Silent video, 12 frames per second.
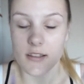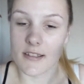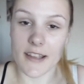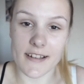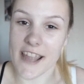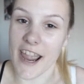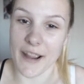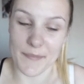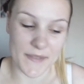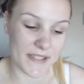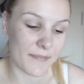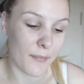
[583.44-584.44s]
10
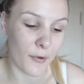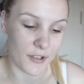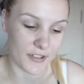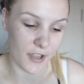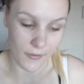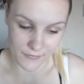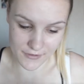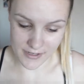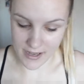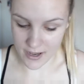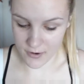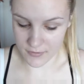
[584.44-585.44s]
times more soft
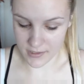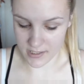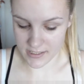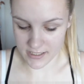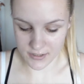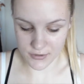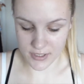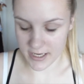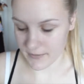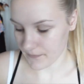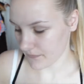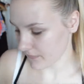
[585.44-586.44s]
now than
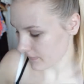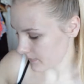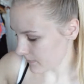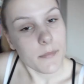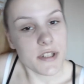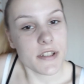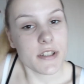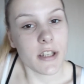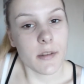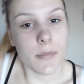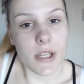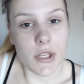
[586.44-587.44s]
yesterday. I'm just
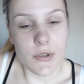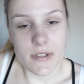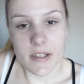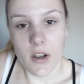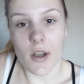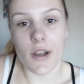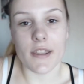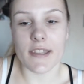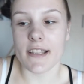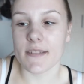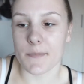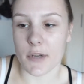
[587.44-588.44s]
gonna be using
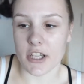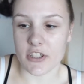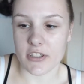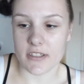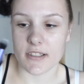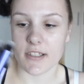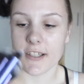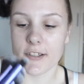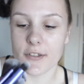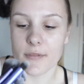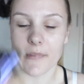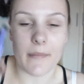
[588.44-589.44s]
these brushes to
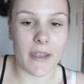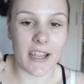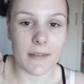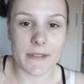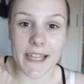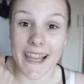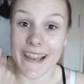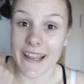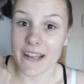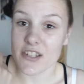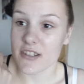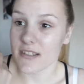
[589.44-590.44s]
do my makeup today
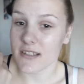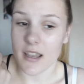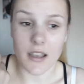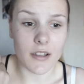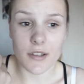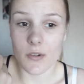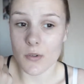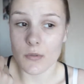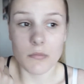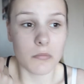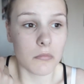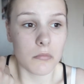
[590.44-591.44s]
and just tell
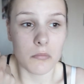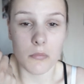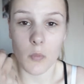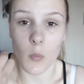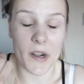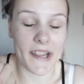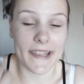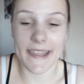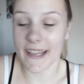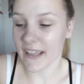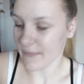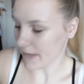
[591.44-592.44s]
you what I
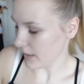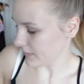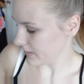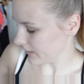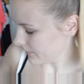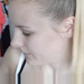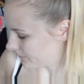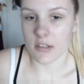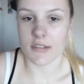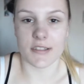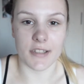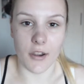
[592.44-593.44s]
think about them.
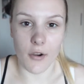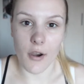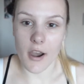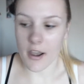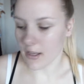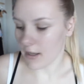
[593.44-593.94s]
So